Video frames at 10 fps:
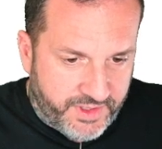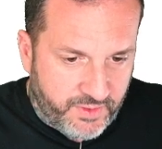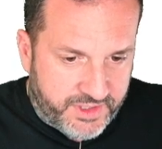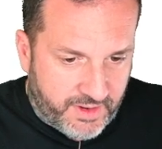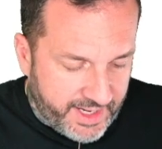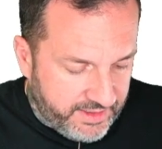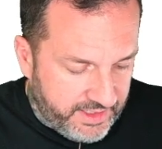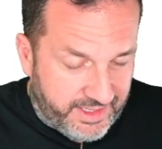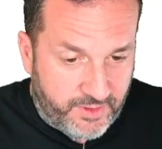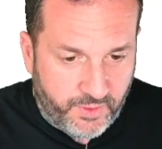user
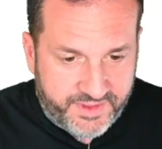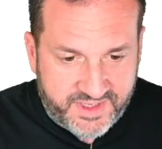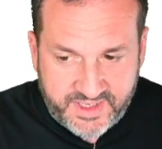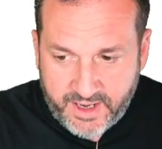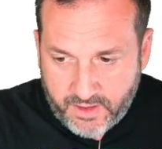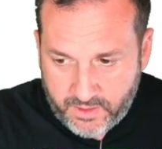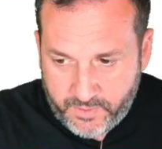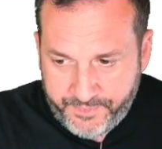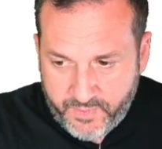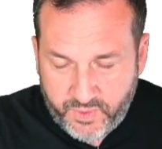ID equals zero,